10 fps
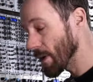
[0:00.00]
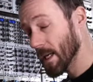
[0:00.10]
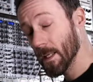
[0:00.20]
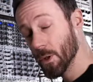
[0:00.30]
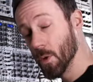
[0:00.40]

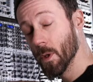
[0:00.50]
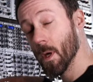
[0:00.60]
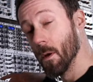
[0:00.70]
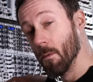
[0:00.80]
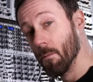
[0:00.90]
back into
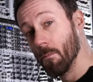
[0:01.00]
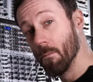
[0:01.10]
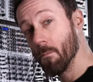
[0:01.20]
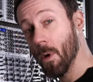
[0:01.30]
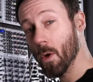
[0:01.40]
the
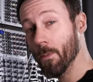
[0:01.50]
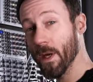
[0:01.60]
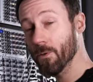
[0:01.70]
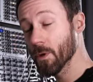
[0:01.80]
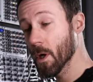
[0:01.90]
Moog
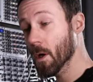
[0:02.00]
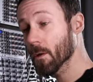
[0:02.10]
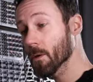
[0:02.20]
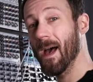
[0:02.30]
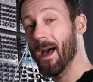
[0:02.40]

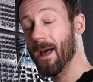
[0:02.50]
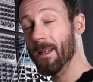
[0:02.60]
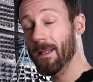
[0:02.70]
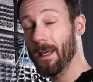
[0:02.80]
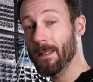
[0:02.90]
Matriarch
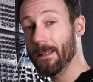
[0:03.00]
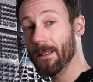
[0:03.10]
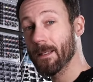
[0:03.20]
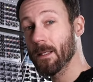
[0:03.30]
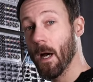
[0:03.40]
and
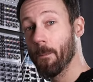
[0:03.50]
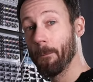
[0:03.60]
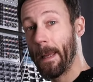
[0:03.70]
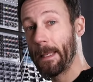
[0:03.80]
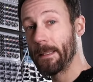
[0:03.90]
gets
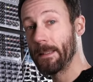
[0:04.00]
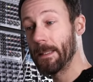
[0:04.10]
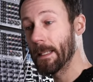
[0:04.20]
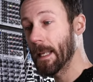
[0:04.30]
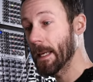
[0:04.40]
some
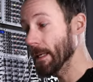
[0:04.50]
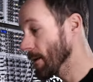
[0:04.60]
delay.